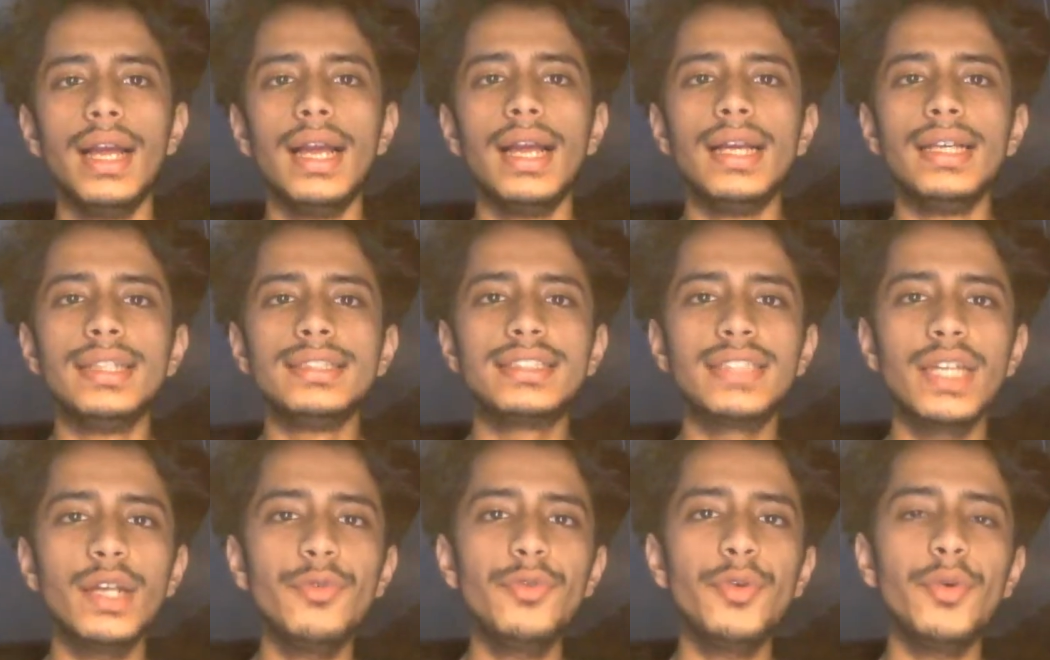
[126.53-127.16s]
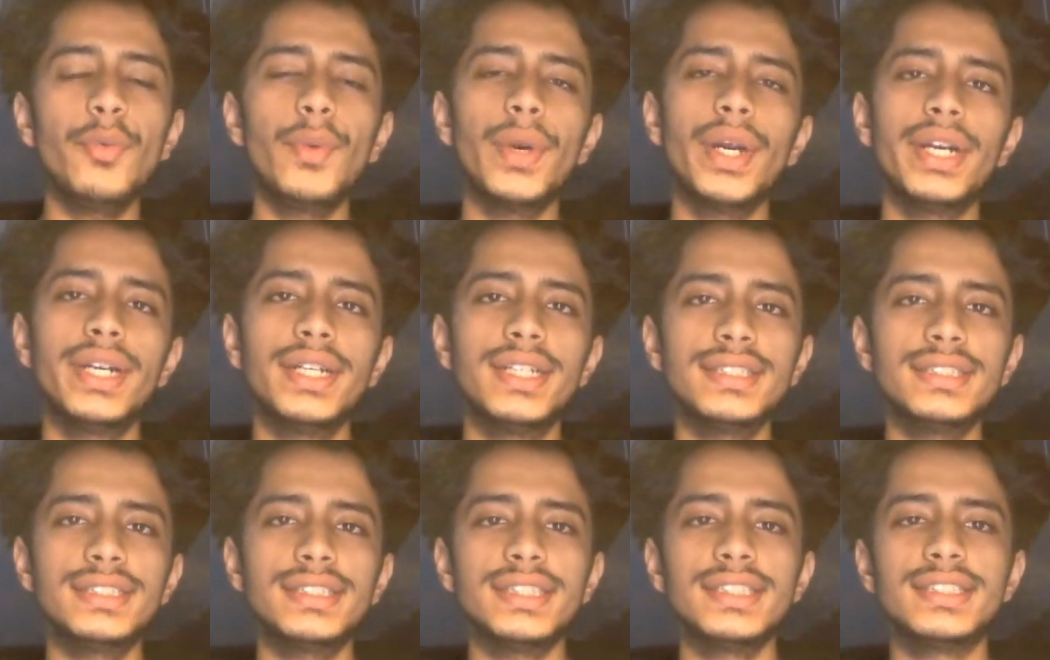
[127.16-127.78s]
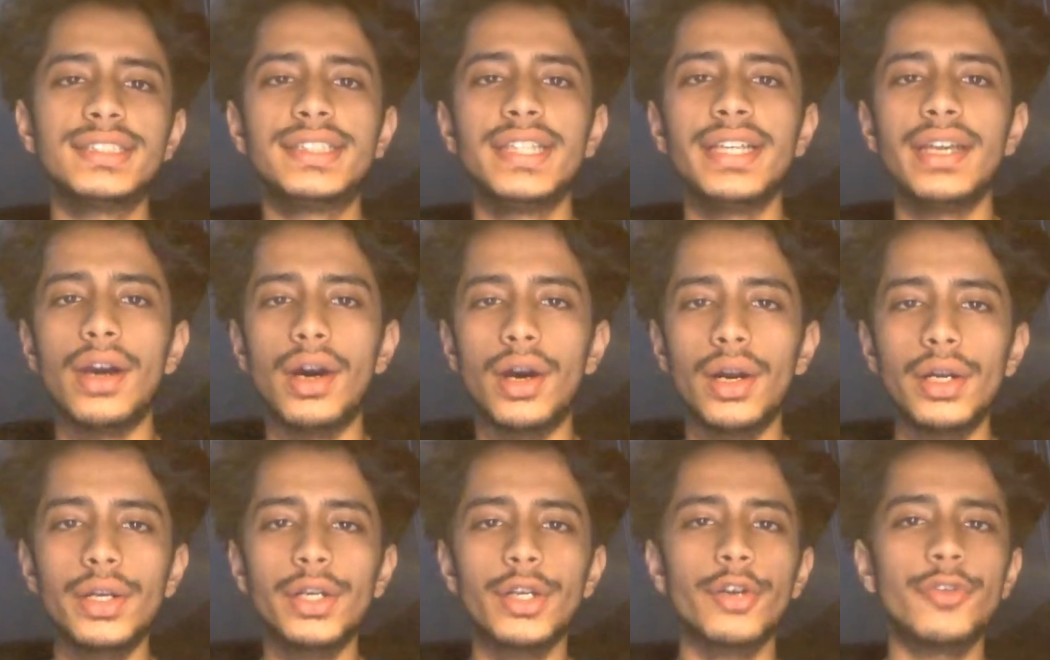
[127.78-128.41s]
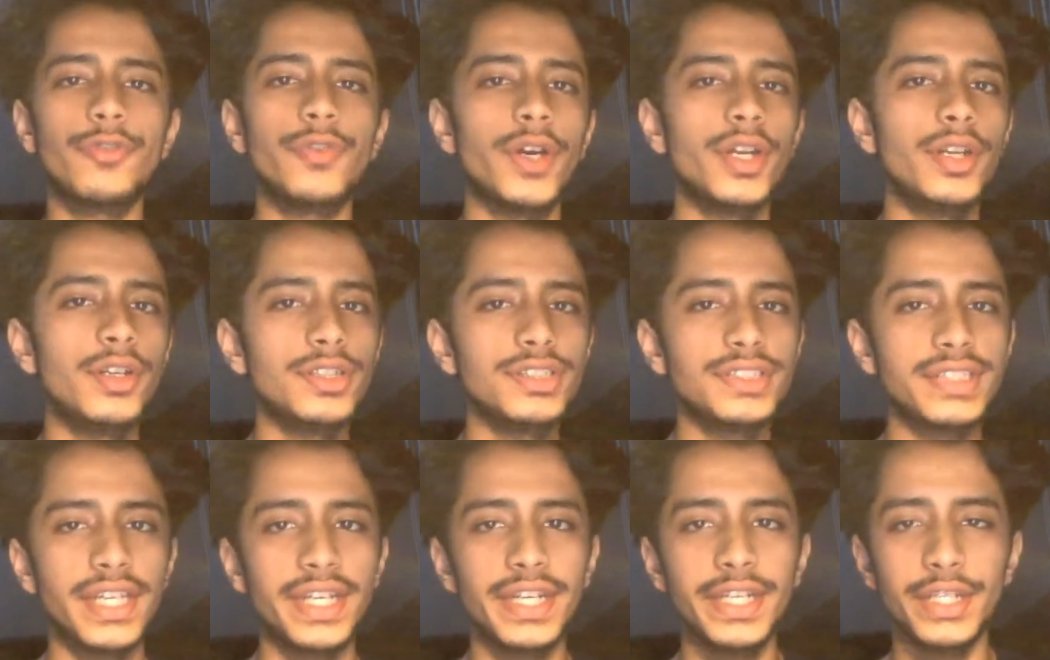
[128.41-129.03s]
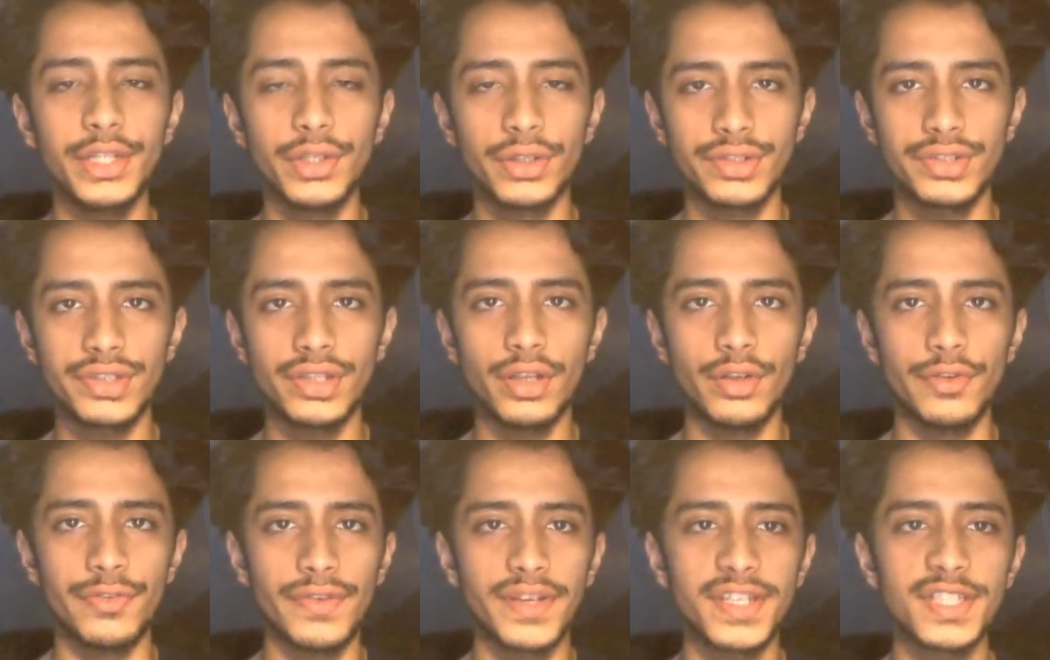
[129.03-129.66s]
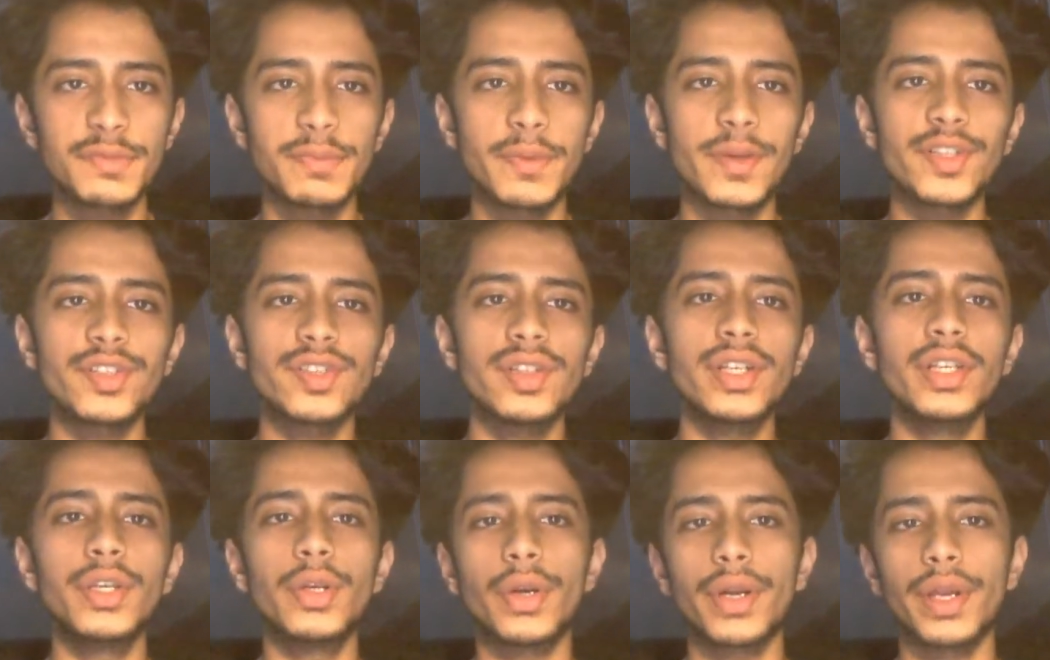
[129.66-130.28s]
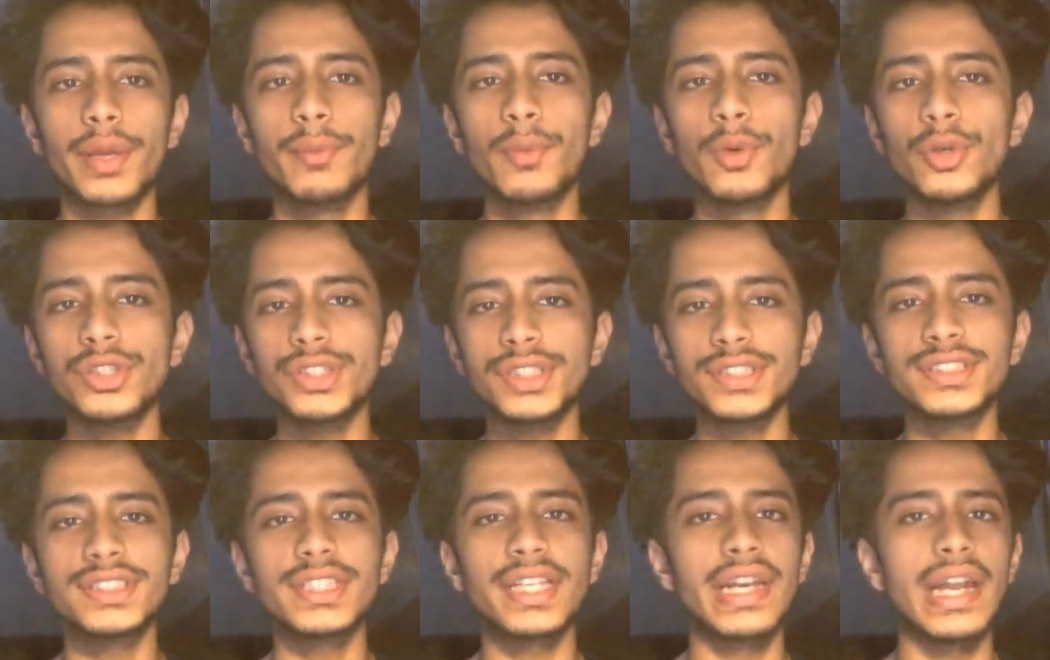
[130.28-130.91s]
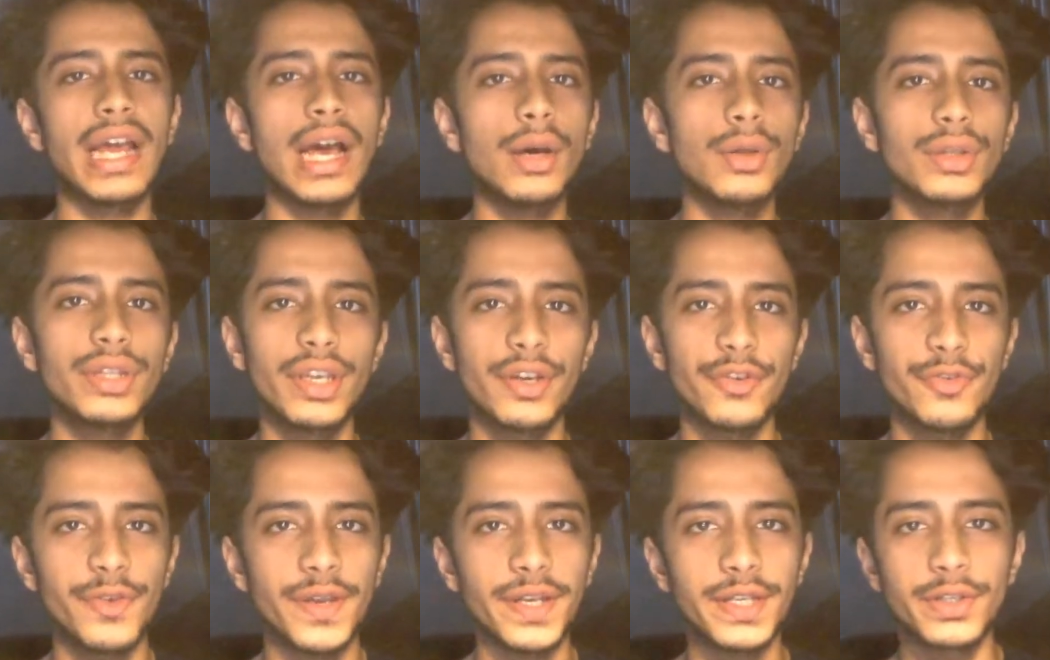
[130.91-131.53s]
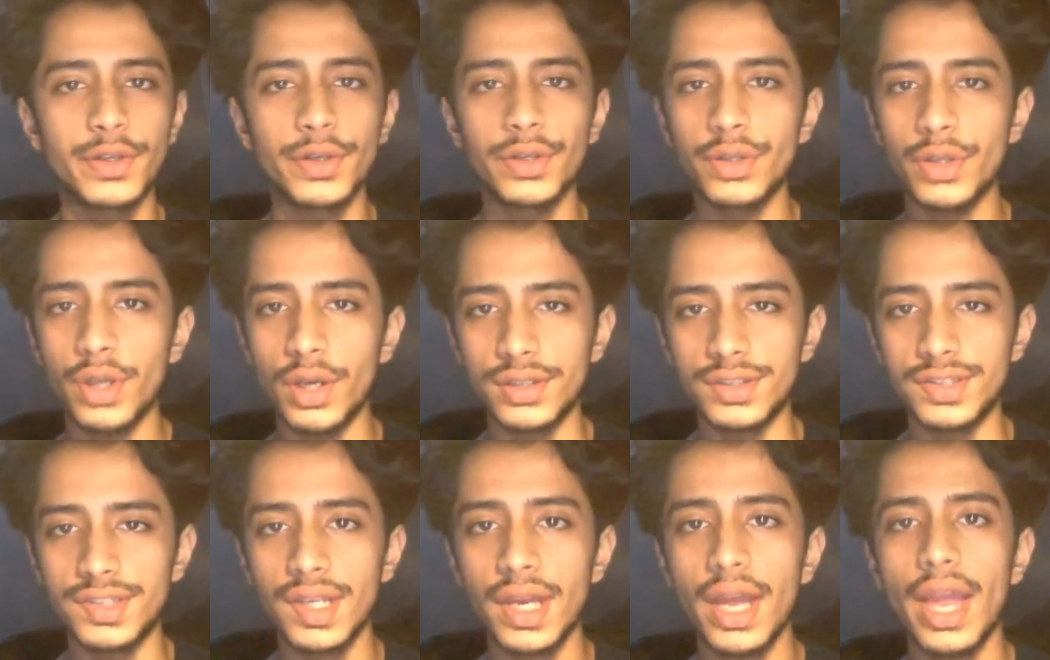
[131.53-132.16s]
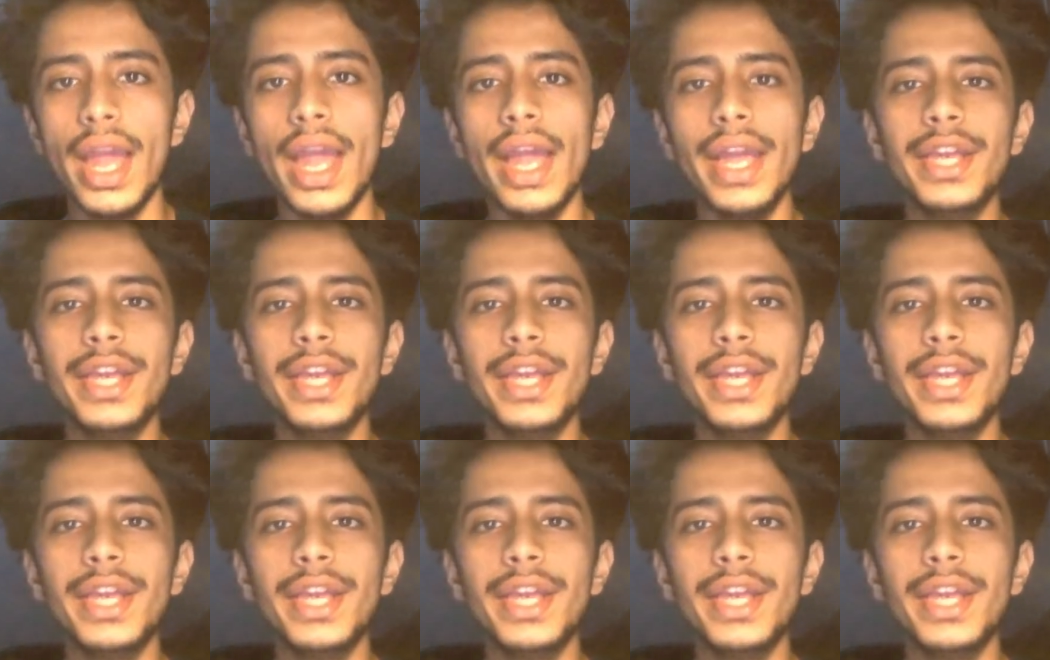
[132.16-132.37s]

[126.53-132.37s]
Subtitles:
Self awareness is the art of understanding yourself, especially your emotions and how they affect your thoughts.